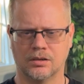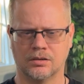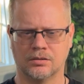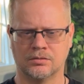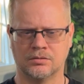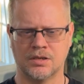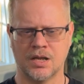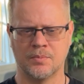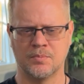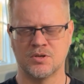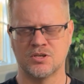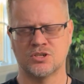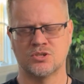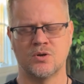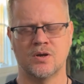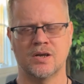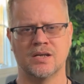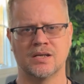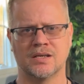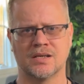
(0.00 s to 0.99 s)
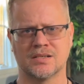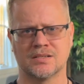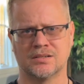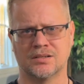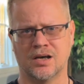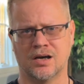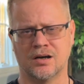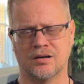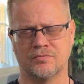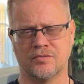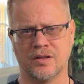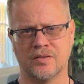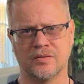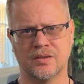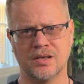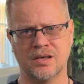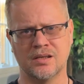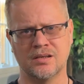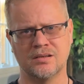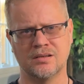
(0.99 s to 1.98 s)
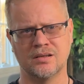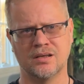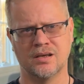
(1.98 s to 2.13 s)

demonstrating his love. And then